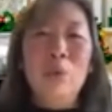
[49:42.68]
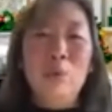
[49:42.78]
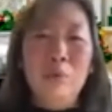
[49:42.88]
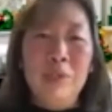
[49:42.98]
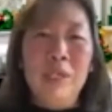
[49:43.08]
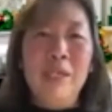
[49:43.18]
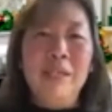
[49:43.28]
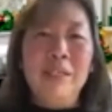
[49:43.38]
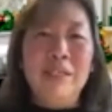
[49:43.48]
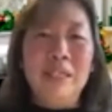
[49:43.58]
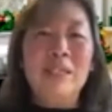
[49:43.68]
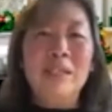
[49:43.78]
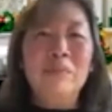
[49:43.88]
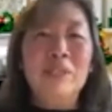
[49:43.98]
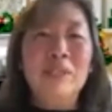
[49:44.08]
women and sees
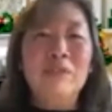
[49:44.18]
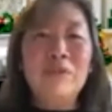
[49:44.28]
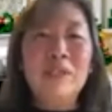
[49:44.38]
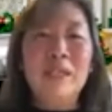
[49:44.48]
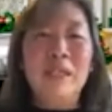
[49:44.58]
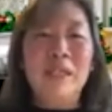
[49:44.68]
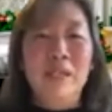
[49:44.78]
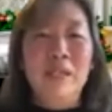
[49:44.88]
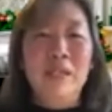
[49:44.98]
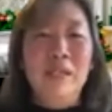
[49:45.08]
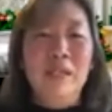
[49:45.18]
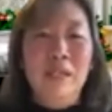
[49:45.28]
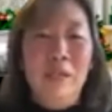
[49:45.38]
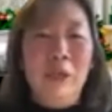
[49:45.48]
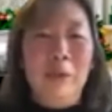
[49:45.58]
them differently.
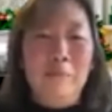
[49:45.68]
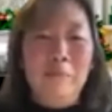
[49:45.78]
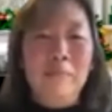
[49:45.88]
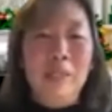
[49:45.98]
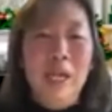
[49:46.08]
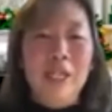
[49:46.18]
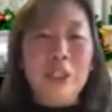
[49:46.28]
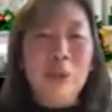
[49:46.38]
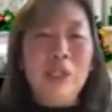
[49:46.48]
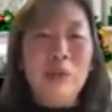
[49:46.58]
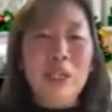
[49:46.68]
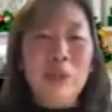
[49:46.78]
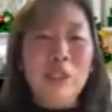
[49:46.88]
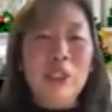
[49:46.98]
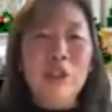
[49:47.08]
And so as
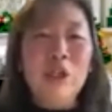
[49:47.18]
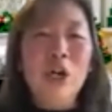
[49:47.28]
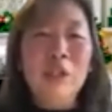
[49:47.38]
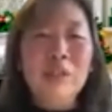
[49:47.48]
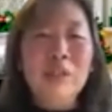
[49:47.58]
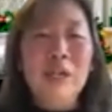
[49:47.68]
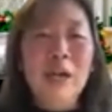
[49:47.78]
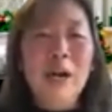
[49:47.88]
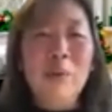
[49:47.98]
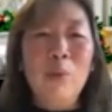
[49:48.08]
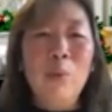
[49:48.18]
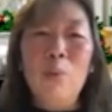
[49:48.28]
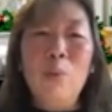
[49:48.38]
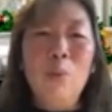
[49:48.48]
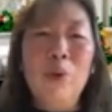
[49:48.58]
we continue on,
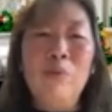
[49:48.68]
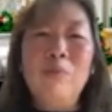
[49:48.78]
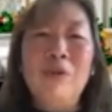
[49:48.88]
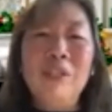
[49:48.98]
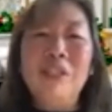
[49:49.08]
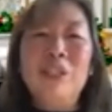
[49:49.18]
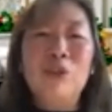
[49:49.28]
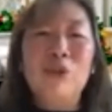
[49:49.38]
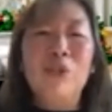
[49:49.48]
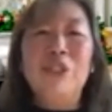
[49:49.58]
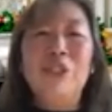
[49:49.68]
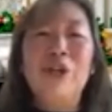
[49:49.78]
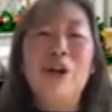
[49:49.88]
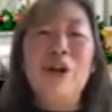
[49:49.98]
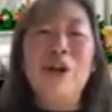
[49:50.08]
when we bring these stories
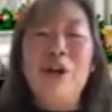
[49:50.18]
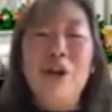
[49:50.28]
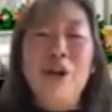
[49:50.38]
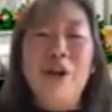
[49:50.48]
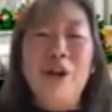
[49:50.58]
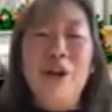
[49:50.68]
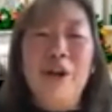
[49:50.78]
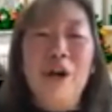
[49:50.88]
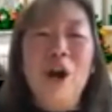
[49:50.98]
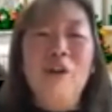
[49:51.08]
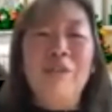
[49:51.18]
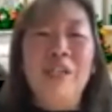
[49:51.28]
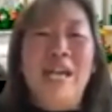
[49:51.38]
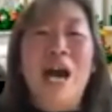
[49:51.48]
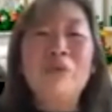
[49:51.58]
of
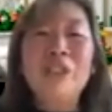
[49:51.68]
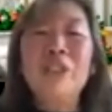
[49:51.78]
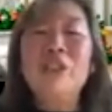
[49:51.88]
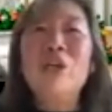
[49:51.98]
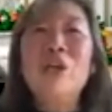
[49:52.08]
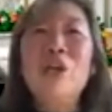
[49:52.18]
encounter